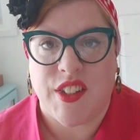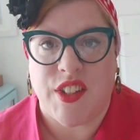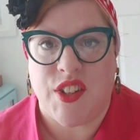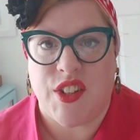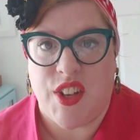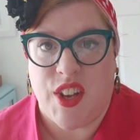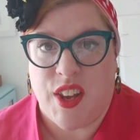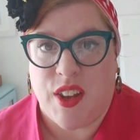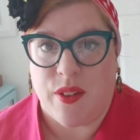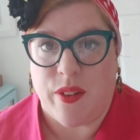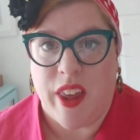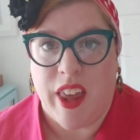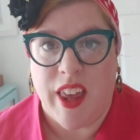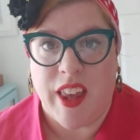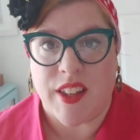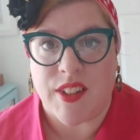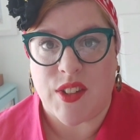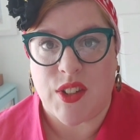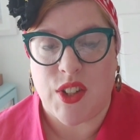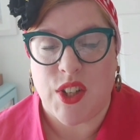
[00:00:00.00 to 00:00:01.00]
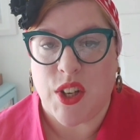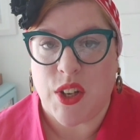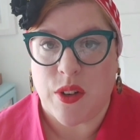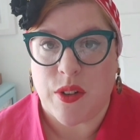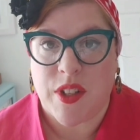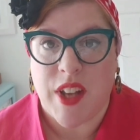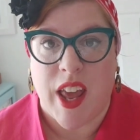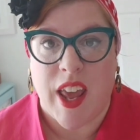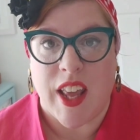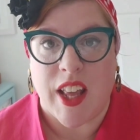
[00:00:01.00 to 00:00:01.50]
to do is to
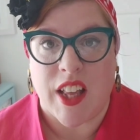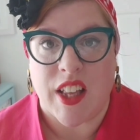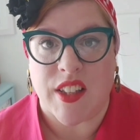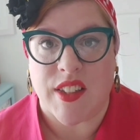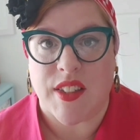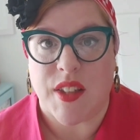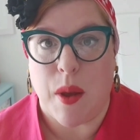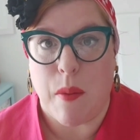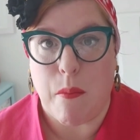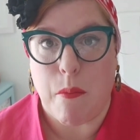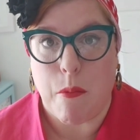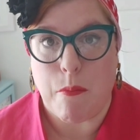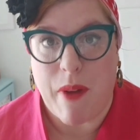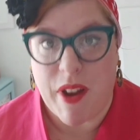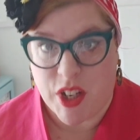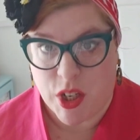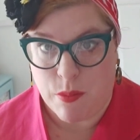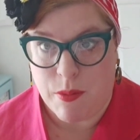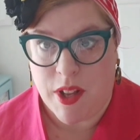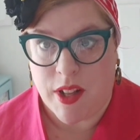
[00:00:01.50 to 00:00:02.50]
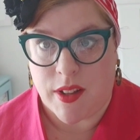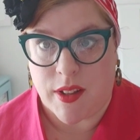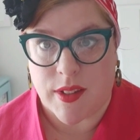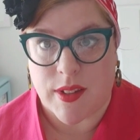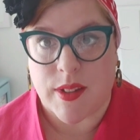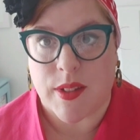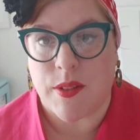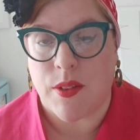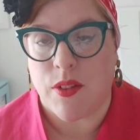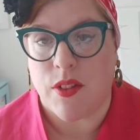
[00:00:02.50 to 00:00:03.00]
take some
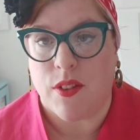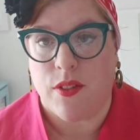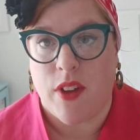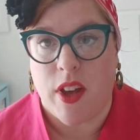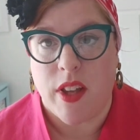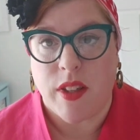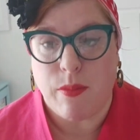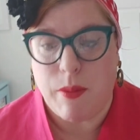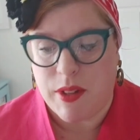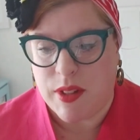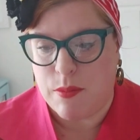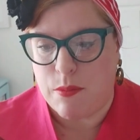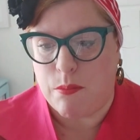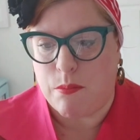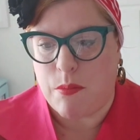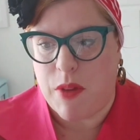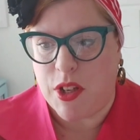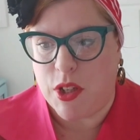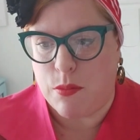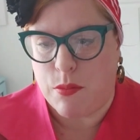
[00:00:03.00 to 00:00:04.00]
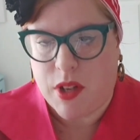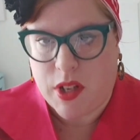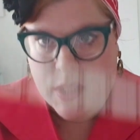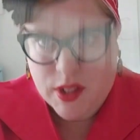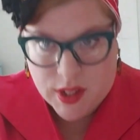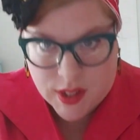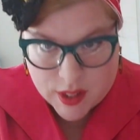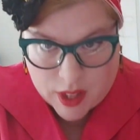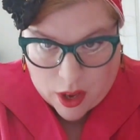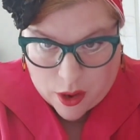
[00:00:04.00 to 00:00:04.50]
measurements. The first
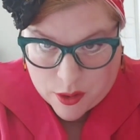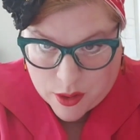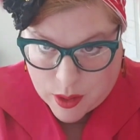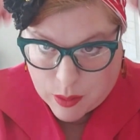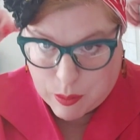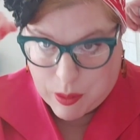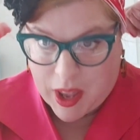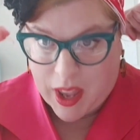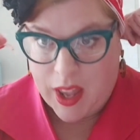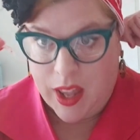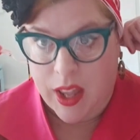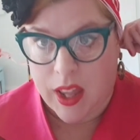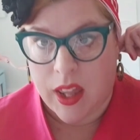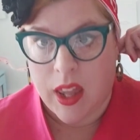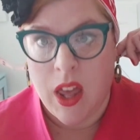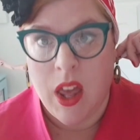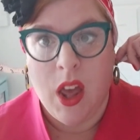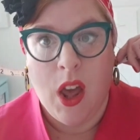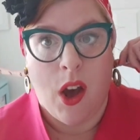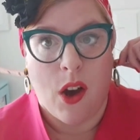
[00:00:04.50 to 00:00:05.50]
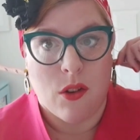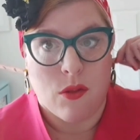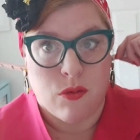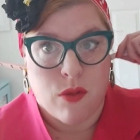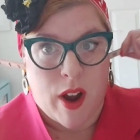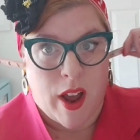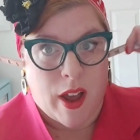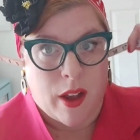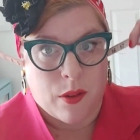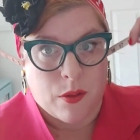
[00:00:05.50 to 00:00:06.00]
measurement is going to be
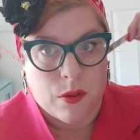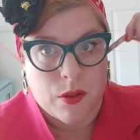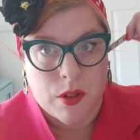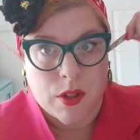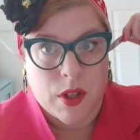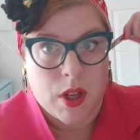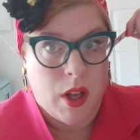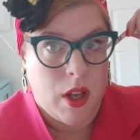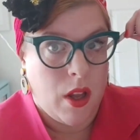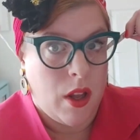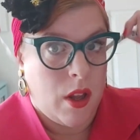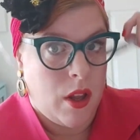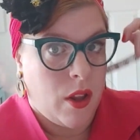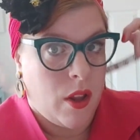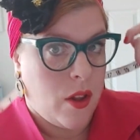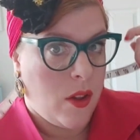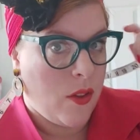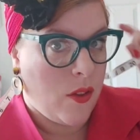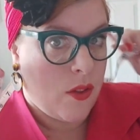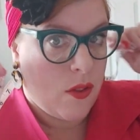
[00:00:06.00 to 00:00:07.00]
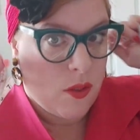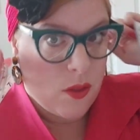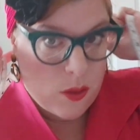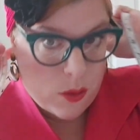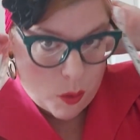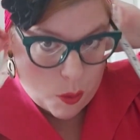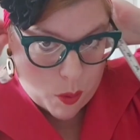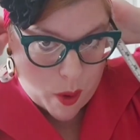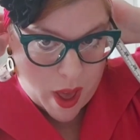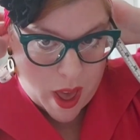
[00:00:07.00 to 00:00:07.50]
around
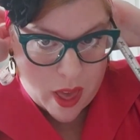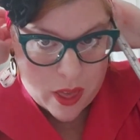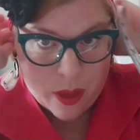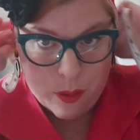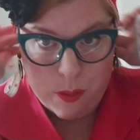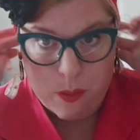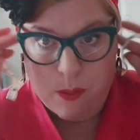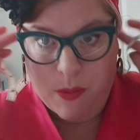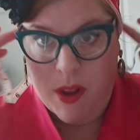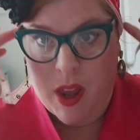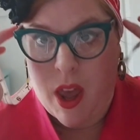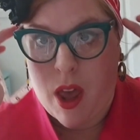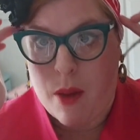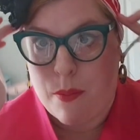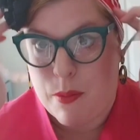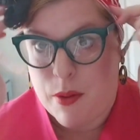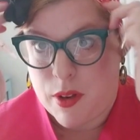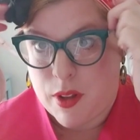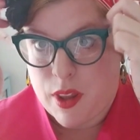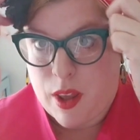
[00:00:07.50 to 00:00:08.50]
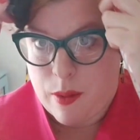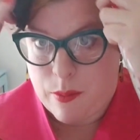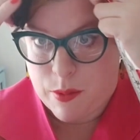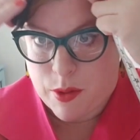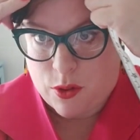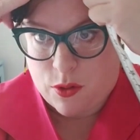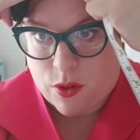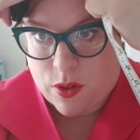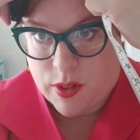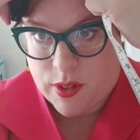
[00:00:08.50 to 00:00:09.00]
where the turban comes
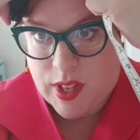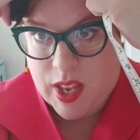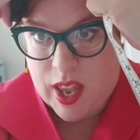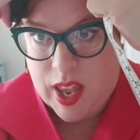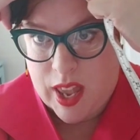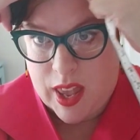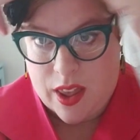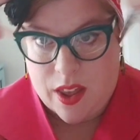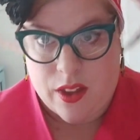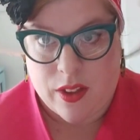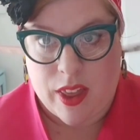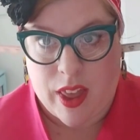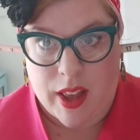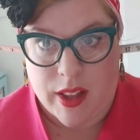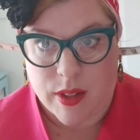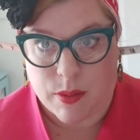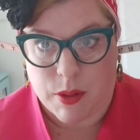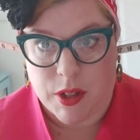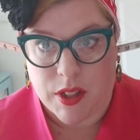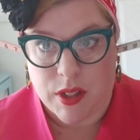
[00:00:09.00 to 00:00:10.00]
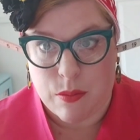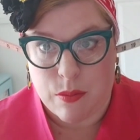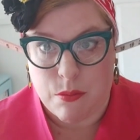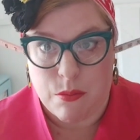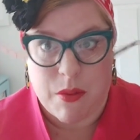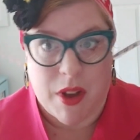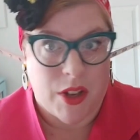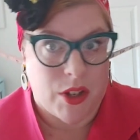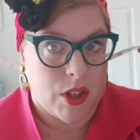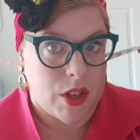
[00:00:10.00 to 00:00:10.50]
across here. Okay, so we need to
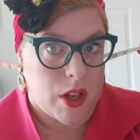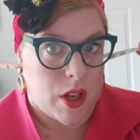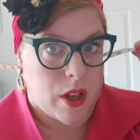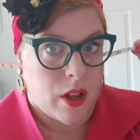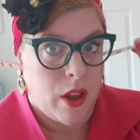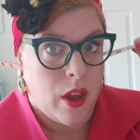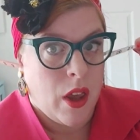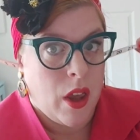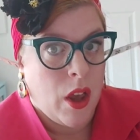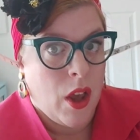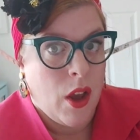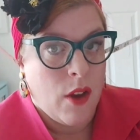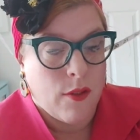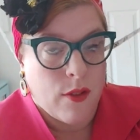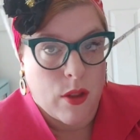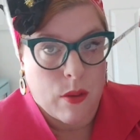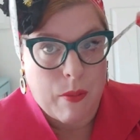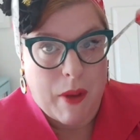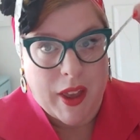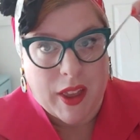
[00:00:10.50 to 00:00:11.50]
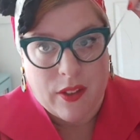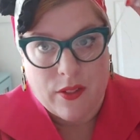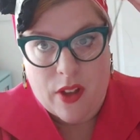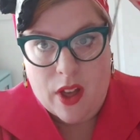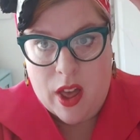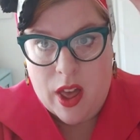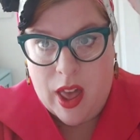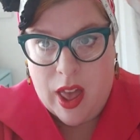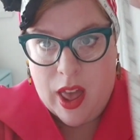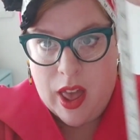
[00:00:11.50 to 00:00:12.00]
measure from the back of
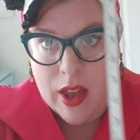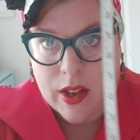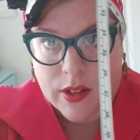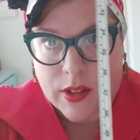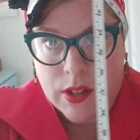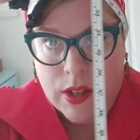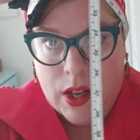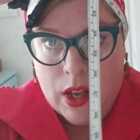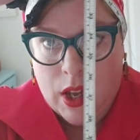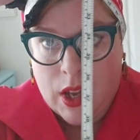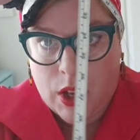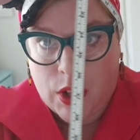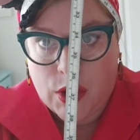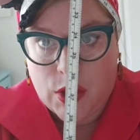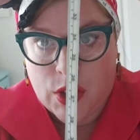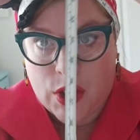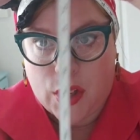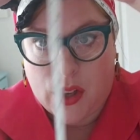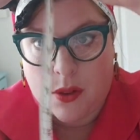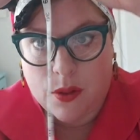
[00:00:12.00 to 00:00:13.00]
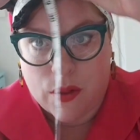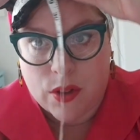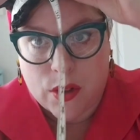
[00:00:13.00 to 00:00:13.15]
our head to